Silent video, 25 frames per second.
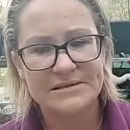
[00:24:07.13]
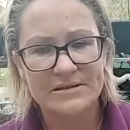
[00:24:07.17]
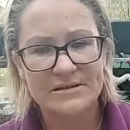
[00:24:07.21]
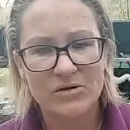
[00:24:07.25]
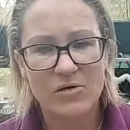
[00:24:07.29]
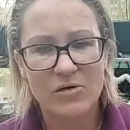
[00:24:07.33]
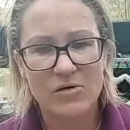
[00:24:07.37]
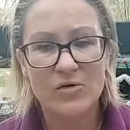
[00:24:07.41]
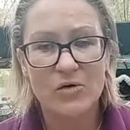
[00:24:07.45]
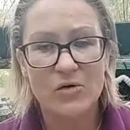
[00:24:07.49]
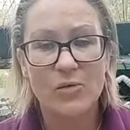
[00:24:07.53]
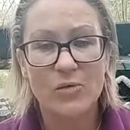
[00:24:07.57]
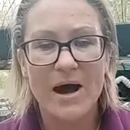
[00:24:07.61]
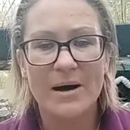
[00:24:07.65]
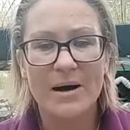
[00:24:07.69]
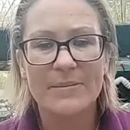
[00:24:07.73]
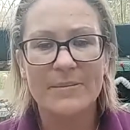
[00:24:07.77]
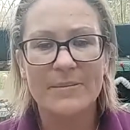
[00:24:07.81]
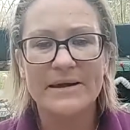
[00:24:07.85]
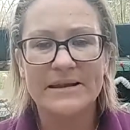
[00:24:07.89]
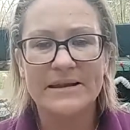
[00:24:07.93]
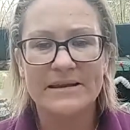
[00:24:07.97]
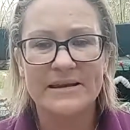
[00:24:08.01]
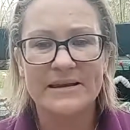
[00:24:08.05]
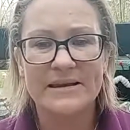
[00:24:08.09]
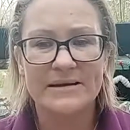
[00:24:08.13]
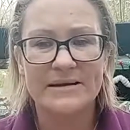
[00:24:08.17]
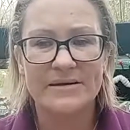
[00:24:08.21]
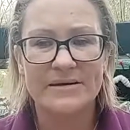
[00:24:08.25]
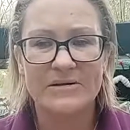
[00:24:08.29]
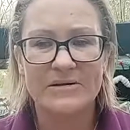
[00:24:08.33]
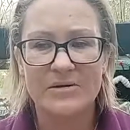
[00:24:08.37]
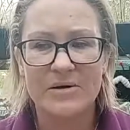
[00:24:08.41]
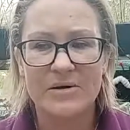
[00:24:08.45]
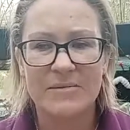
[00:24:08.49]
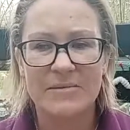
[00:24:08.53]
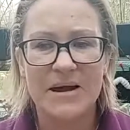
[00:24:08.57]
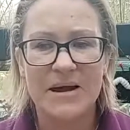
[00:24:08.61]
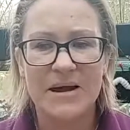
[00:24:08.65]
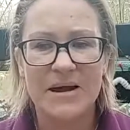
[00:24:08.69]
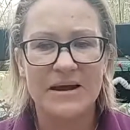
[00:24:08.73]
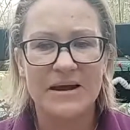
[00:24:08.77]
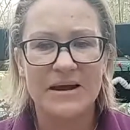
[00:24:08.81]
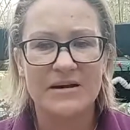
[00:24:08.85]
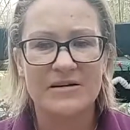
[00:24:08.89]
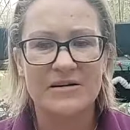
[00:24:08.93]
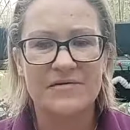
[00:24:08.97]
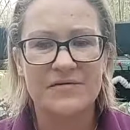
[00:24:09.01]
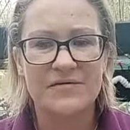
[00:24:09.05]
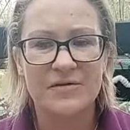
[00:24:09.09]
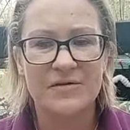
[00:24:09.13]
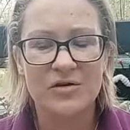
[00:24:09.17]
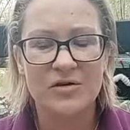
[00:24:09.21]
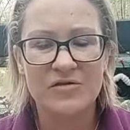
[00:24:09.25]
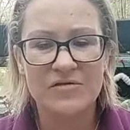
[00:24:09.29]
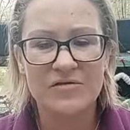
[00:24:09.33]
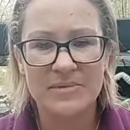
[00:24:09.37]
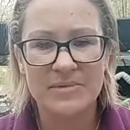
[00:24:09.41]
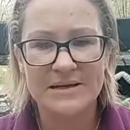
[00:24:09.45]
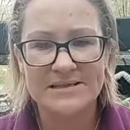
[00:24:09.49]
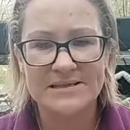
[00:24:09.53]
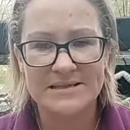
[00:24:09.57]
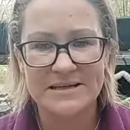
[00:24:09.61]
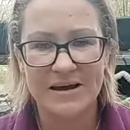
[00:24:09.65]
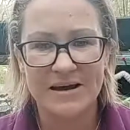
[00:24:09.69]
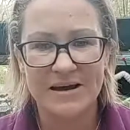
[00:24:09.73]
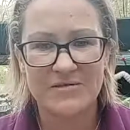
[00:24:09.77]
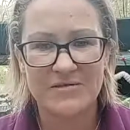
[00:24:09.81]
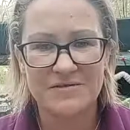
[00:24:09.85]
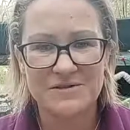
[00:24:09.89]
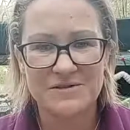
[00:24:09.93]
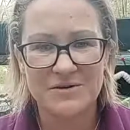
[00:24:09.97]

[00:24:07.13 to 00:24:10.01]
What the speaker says: overwhelming that, am I making a fool of myself?